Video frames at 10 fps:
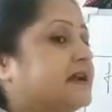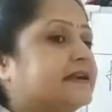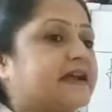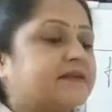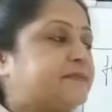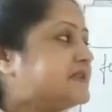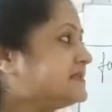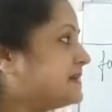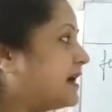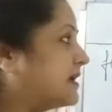That means
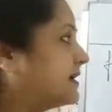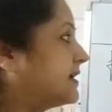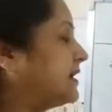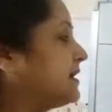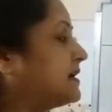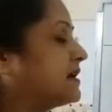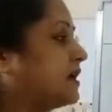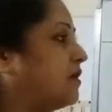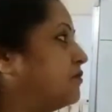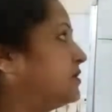I can
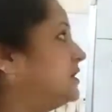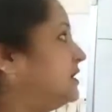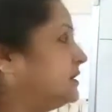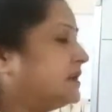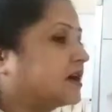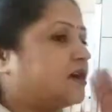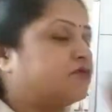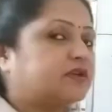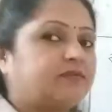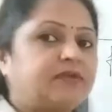count the
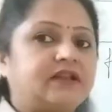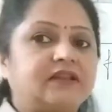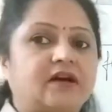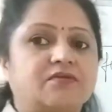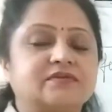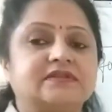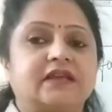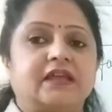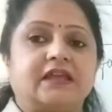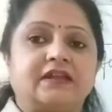countable nouns
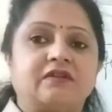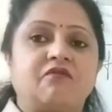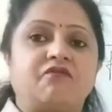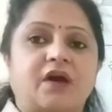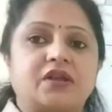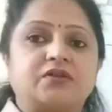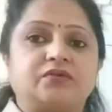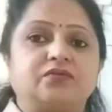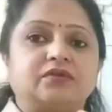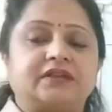in 1,
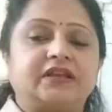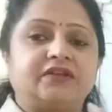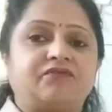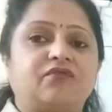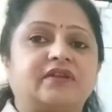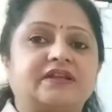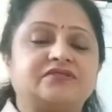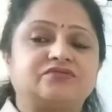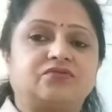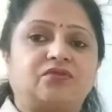2, 3, 4 and
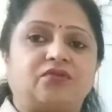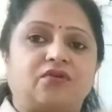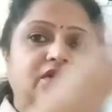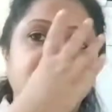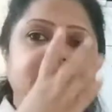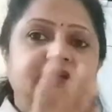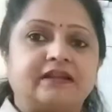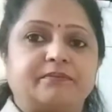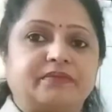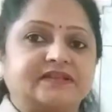so on
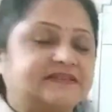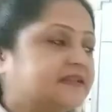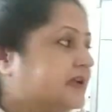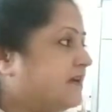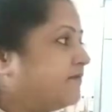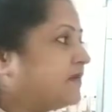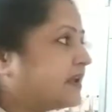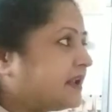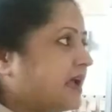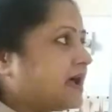numbers.
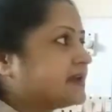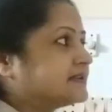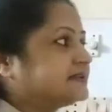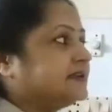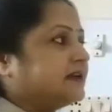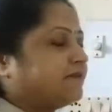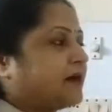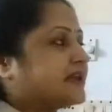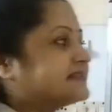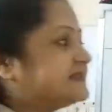Whereas
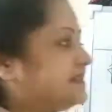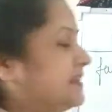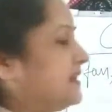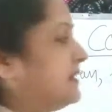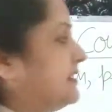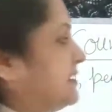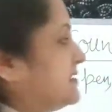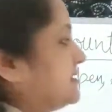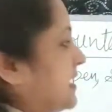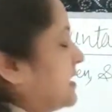by seeing
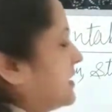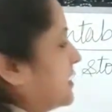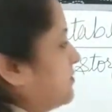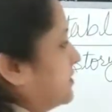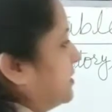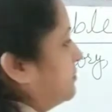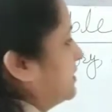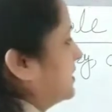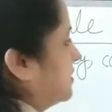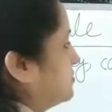these uncountable
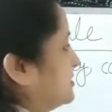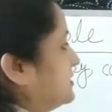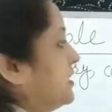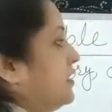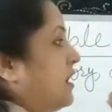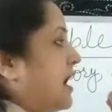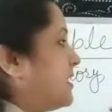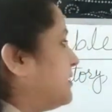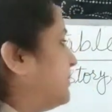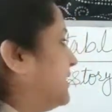nouns,
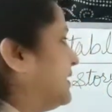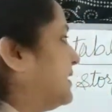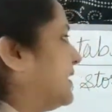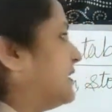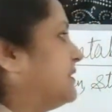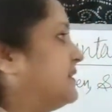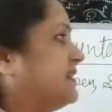anybody can